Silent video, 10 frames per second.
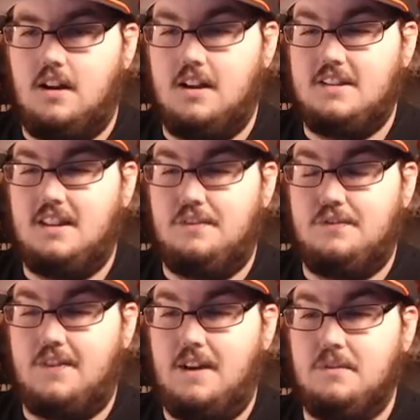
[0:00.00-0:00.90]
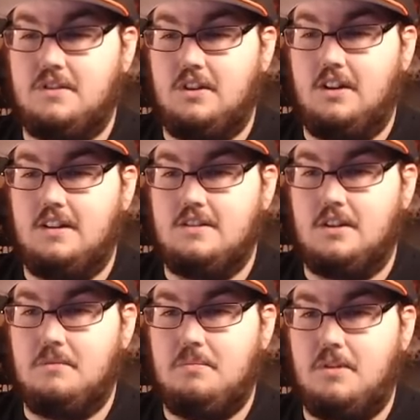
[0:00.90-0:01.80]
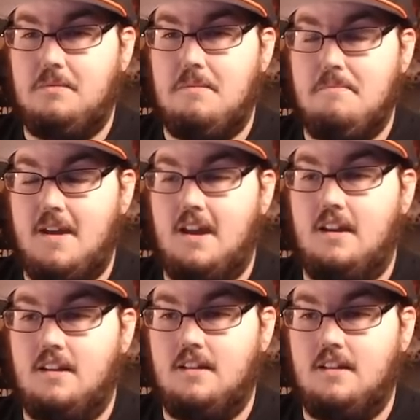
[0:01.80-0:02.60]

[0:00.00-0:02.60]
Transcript: Honestly, the fight was good, so I'm gonna put him in Meh.